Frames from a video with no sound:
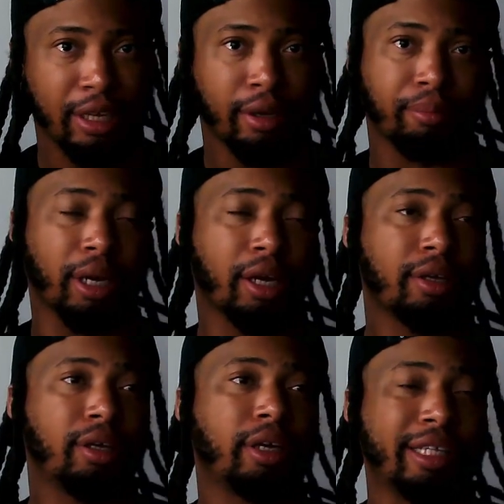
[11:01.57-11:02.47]

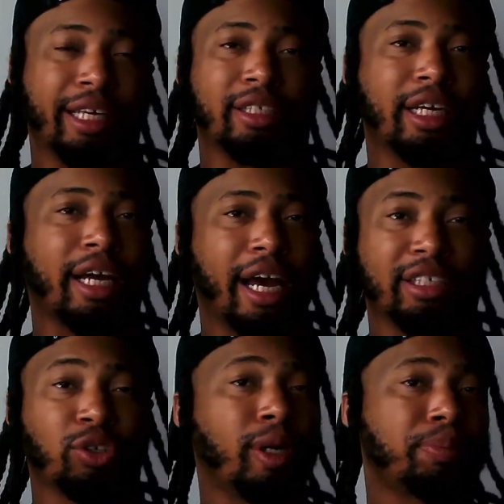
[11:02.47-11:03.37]
But at the end of the day, guys,
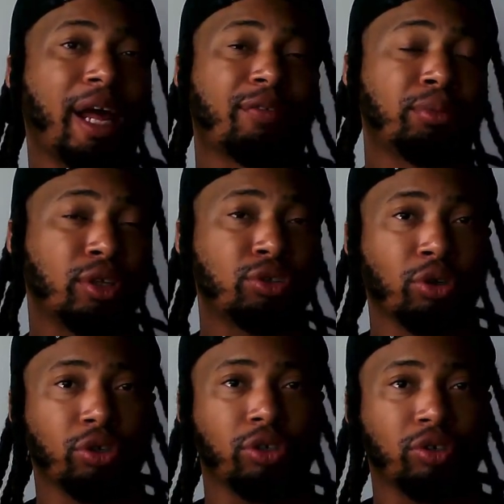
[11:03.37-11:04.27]
no other platform that you
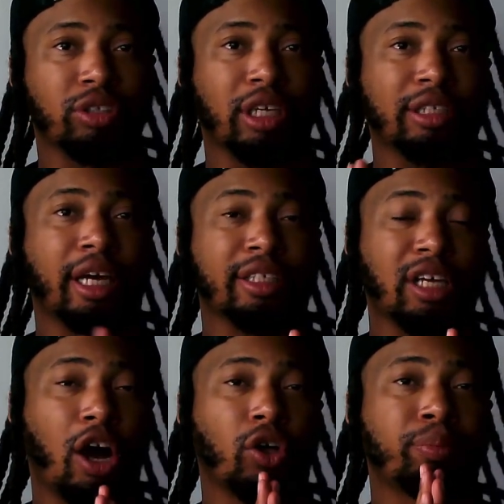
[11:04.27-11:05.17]
do use, that
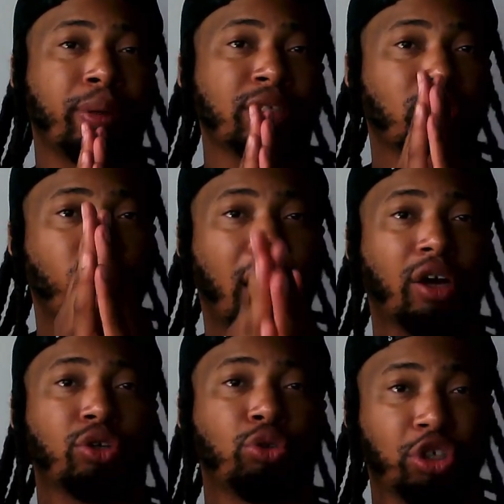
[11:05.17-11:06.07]
all depends on how
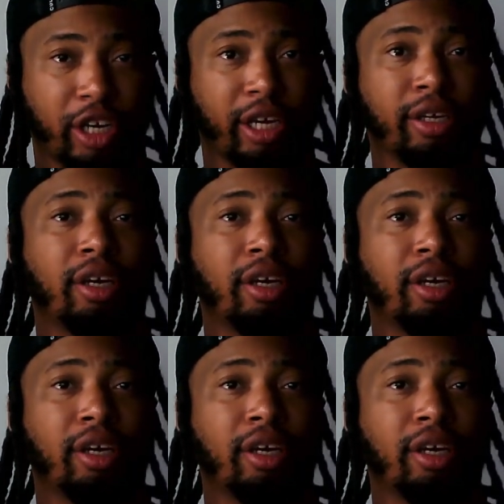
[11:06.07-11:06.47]
you trade.